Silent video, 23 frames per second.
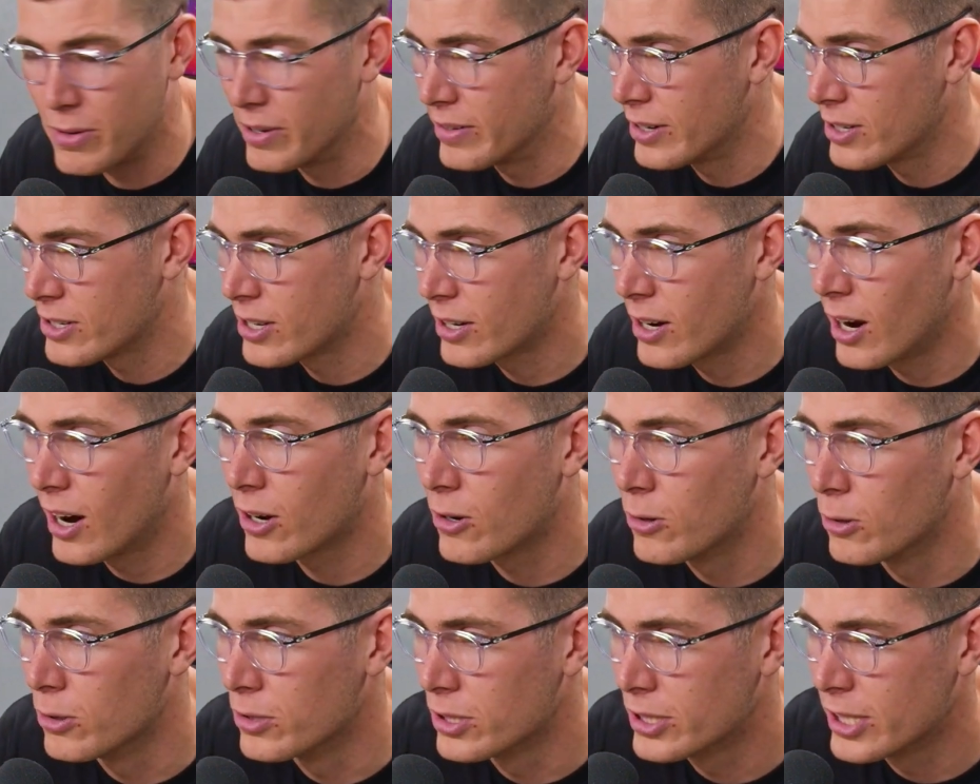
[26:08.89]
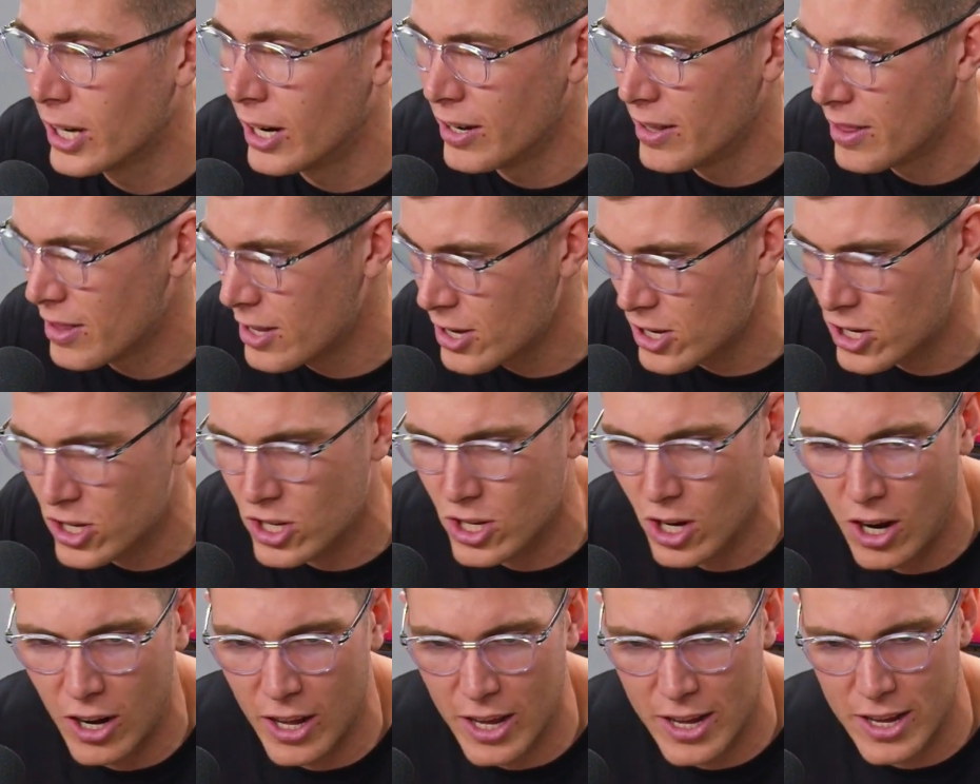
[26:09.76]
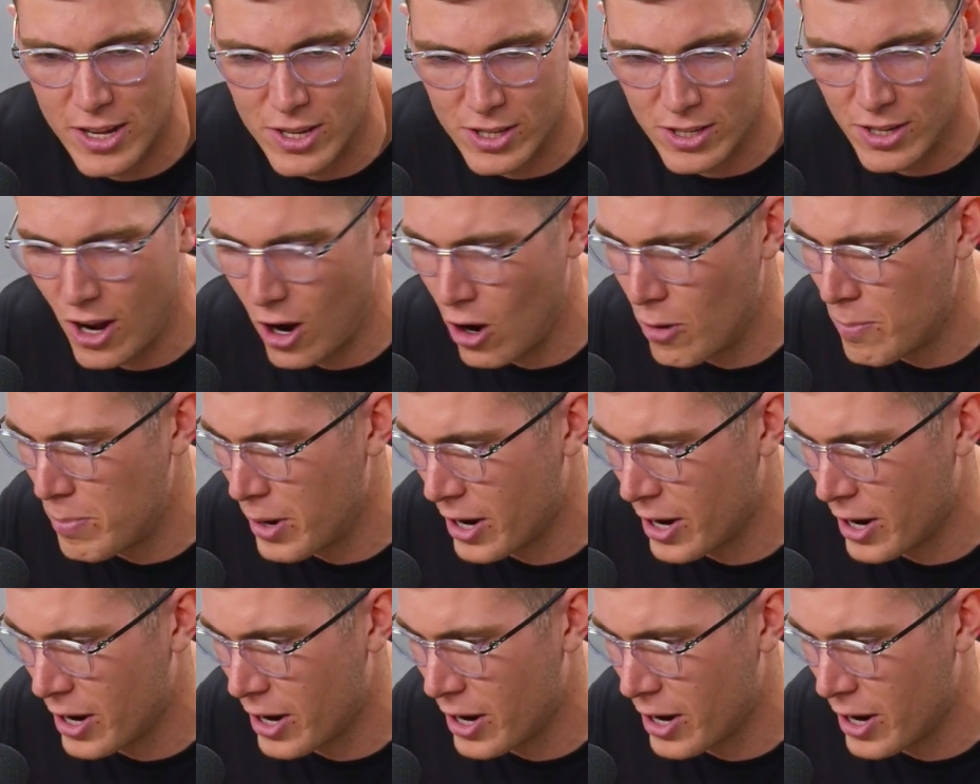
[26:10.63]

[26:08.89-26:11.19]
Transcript: Whatever. I was like, all right, cool. So this sauna is no